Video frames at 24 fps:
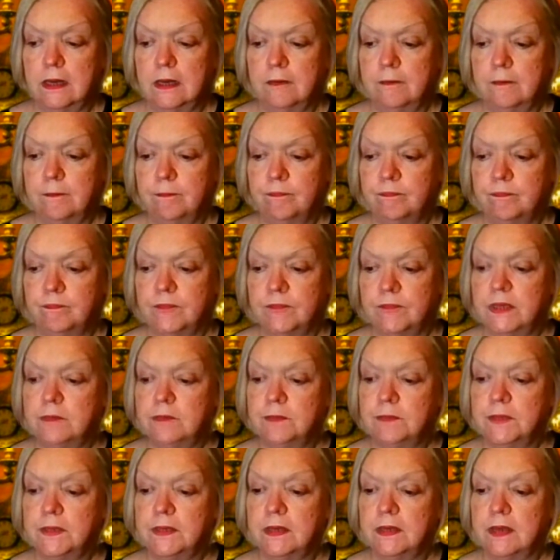um,
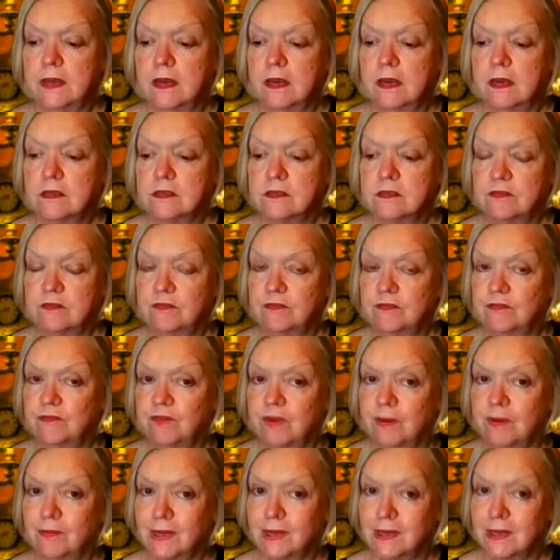maybe suffer
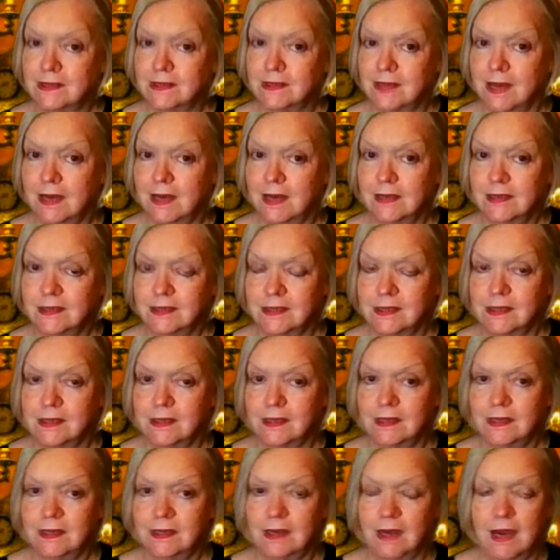from
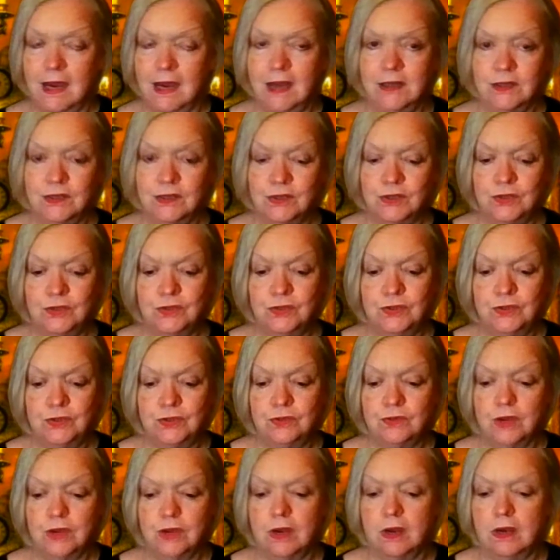anxiety and you
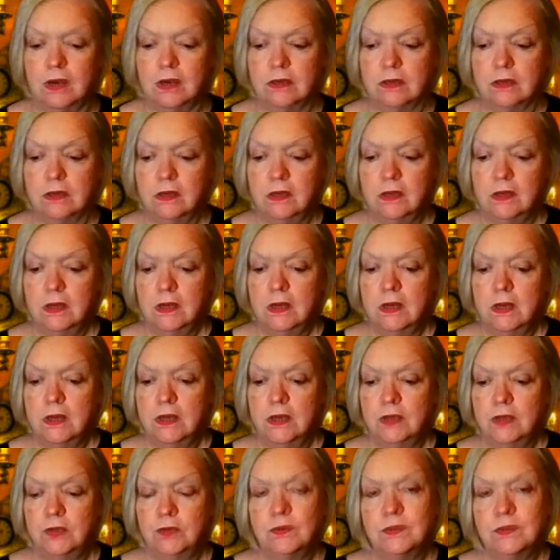you can't
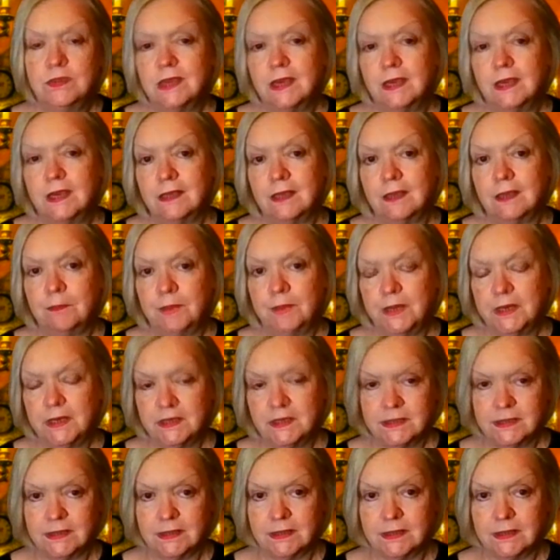you would take that
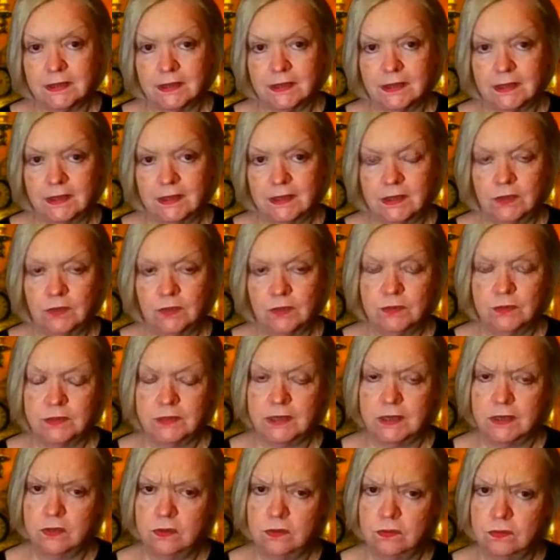personally you
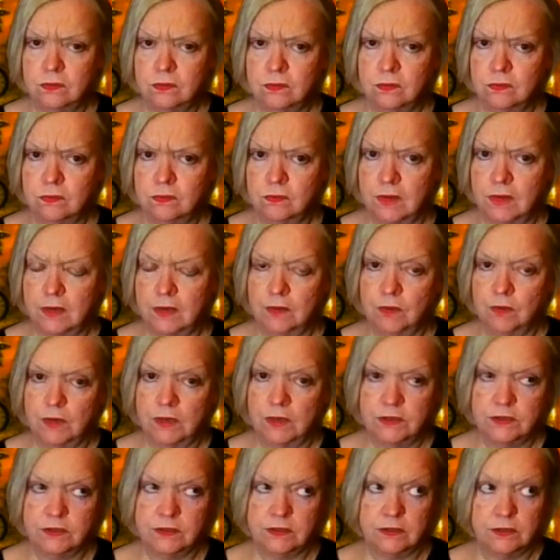would say oh why,
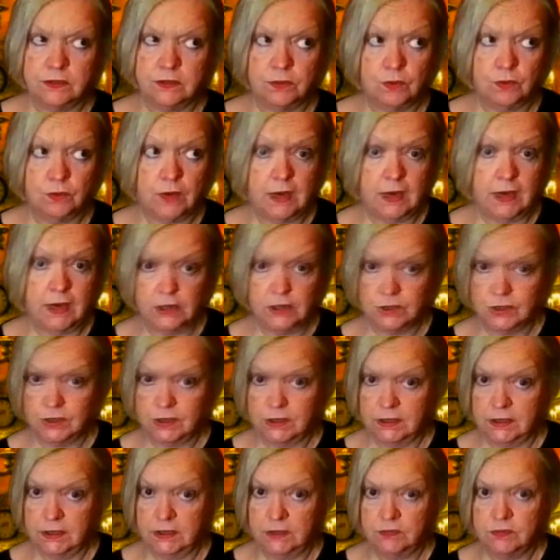why do you think do i
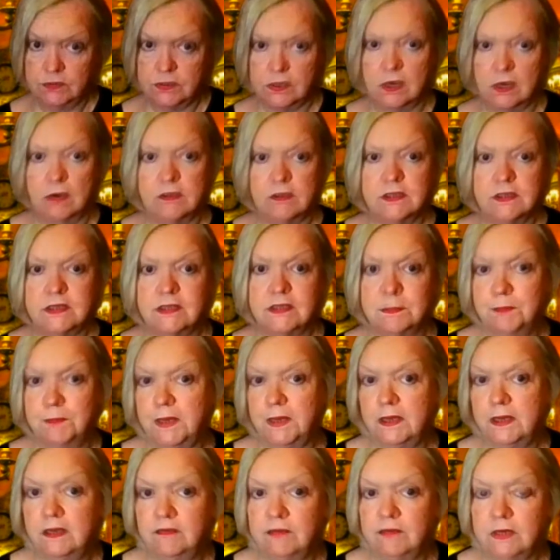actually you start
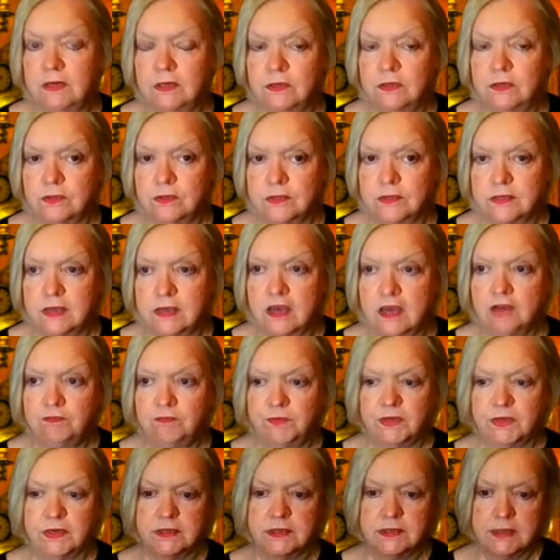disbelieving in
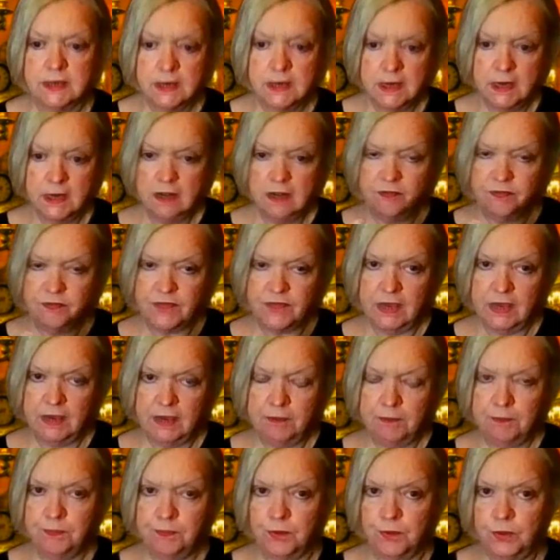yourself because
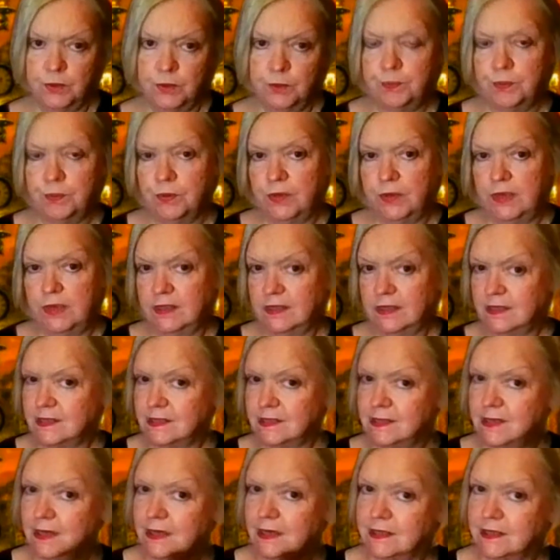they're put, putting
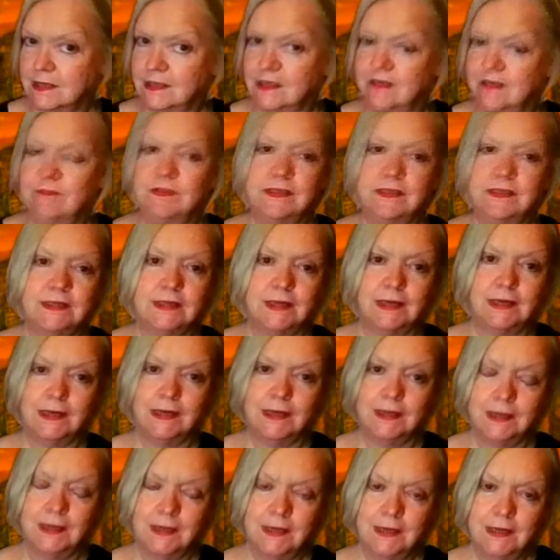this
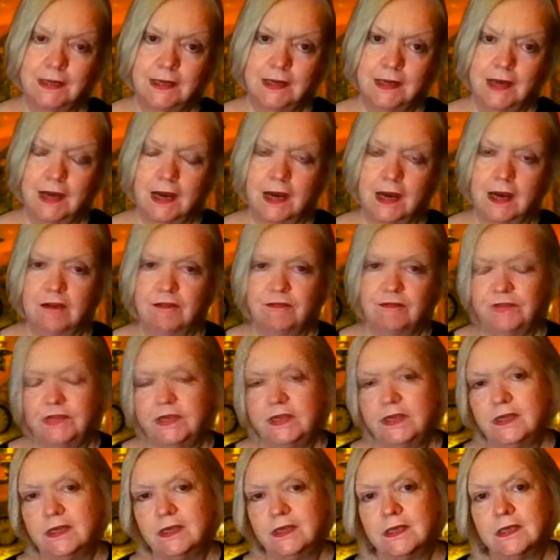negativity uh,
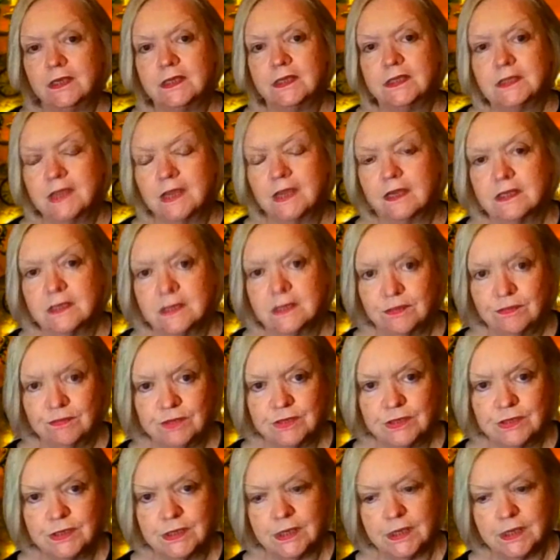feeding you this
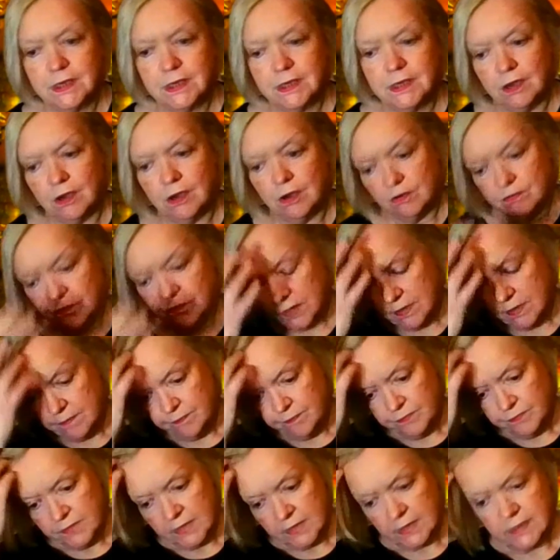negativity of
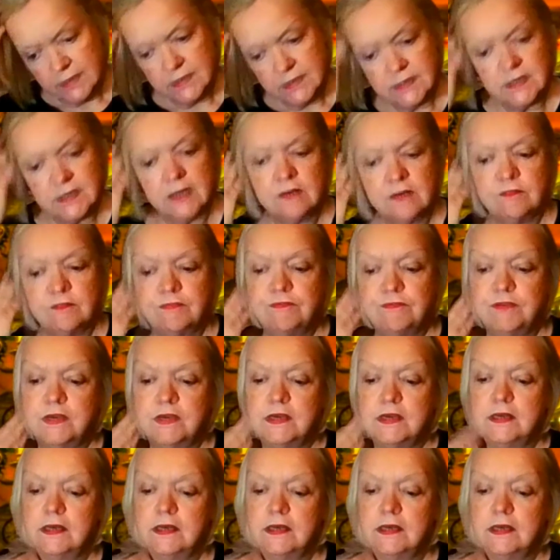instead of